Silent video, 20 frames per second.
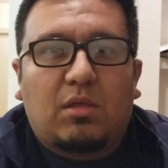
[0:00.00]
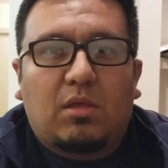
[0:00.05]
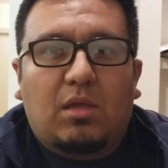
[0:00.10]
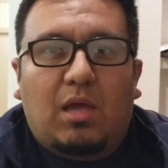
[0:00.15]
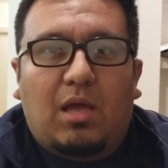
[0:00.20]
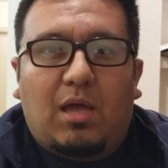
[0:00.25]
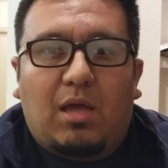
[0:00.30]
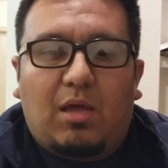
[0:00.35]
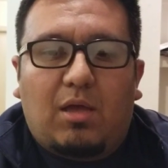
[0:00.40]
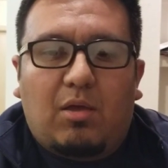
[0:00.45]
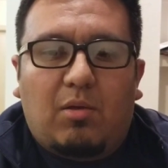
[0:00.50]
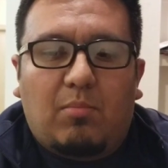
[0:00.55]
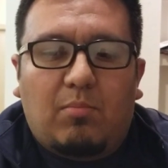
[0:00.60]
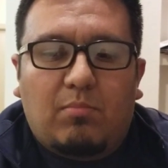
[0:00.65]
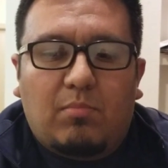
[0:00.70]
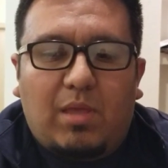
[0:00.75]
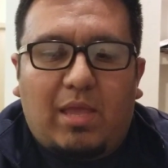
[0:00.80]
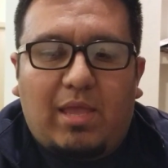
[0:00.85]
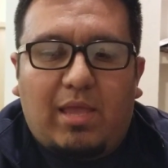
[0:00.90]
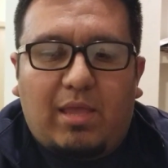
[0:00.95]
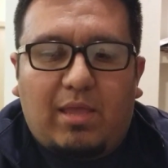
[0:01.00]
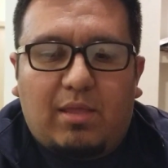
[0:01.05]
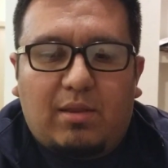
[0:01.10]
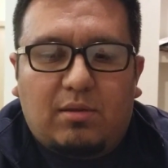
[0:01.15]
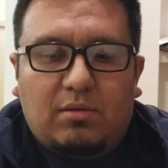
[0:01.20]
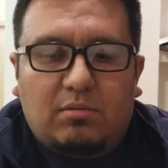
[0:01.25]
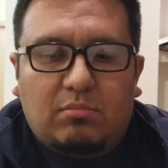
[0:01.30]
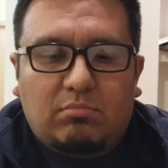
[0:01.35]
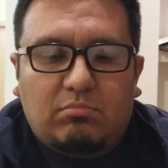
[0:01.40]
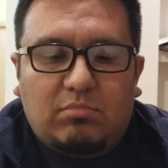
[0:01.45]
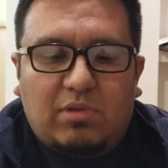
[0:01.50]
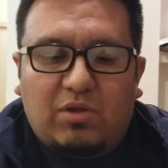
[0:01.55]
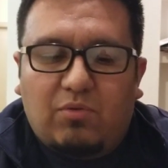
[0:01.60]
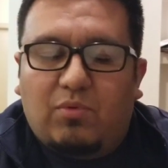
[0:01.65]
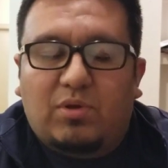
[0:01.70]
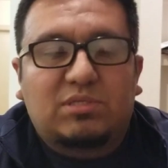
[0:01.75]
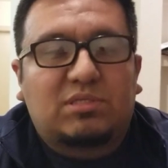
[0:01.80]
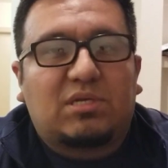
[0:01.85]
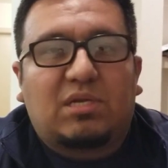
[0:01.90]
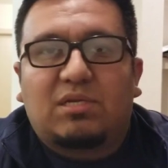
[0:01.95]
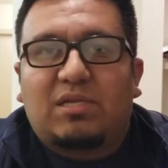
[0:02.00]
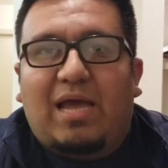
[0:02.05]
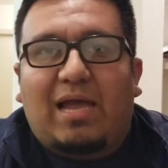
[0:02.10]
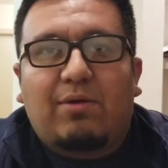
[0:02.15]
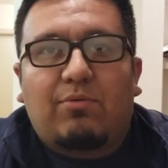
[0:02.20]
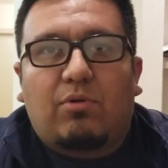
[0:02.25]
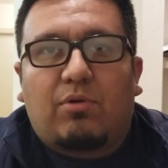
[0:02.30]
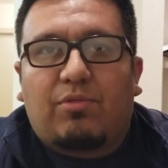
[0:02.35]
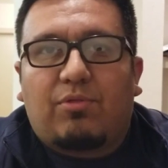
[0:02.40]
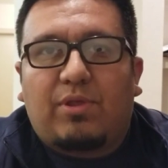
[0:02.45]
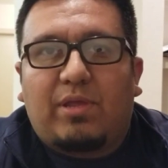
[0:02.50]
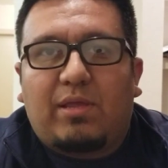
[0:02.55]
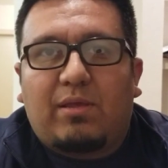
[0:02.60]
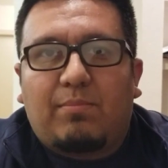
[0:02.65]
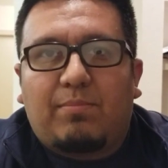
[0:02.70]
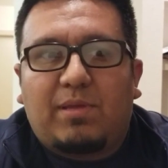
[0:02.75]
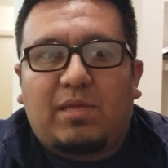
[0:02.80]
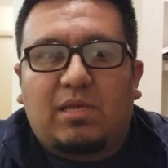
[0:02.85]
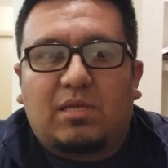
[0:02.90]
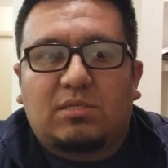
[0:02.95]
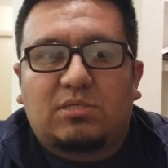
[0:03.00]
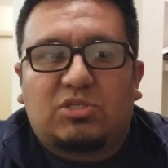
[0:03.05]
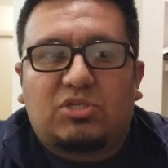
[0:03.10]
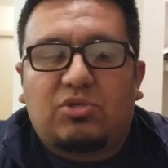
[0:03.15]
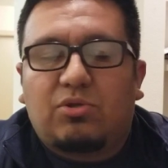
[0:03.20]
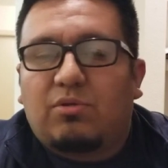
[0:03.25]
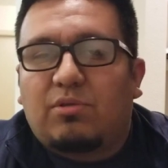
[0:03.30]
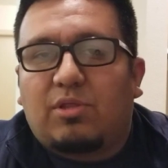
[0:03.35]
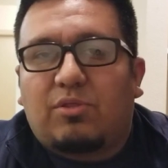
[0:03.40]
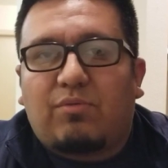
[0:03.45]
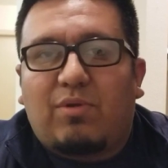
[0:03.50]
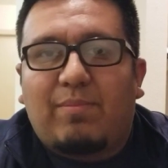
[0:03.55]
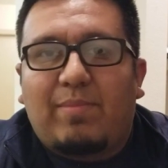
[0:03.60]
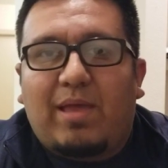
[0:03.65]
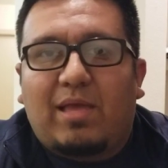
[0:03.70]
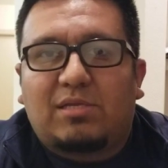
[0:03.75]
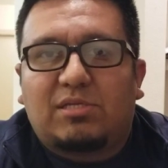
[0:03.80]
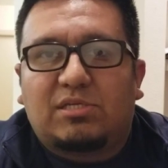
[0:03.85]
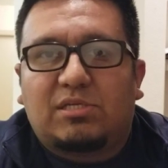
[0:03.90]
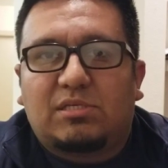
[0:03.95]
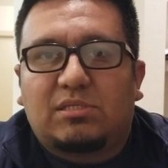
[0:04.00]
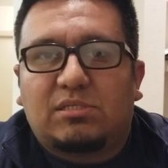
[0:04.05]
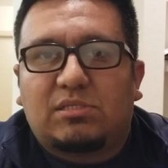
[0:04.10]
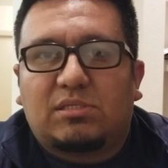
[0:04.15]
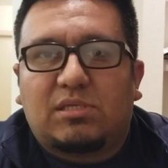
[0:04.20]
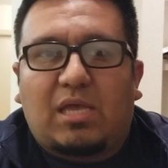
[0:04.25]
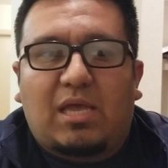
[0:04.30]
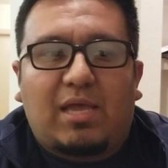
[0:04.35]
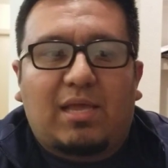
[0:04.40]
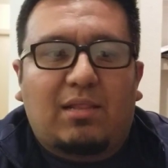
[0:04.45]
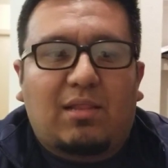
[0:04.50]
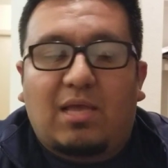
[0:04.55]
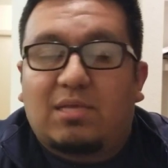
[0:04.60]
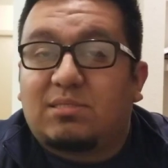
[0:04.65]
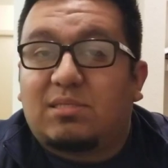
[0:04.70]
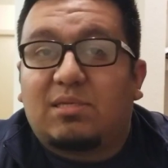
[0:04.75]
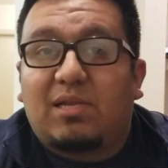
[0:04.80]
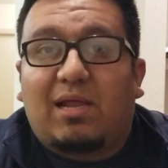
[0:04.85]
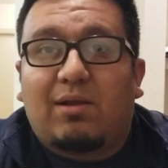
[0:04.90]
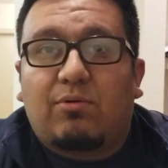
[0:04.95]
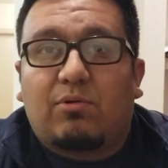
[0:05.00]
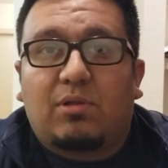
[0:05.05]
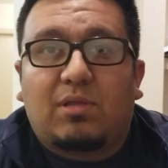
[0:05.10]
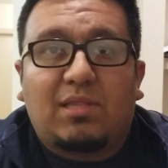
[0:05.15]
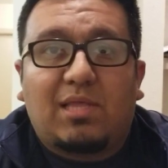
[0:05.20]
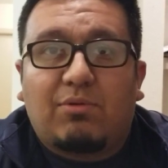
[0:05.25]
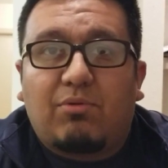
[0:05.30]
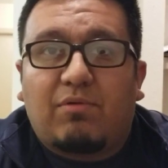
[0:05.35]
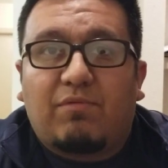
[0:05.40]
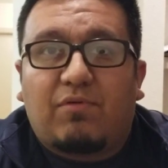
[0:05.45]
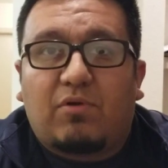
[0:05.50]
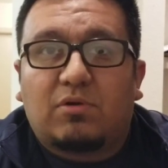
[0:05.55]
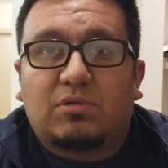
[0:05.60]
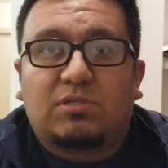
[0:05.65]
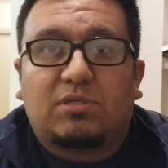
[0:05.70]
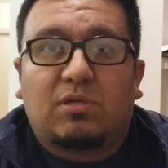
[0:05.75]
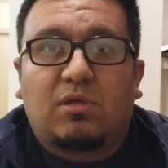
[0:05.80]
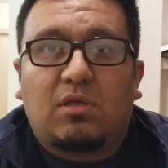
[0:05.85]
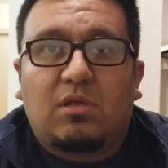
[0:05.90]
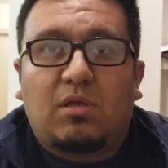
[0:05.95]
And it wasn't a die roll thing because 2 of the 3 matches I lost the die roll and they went first,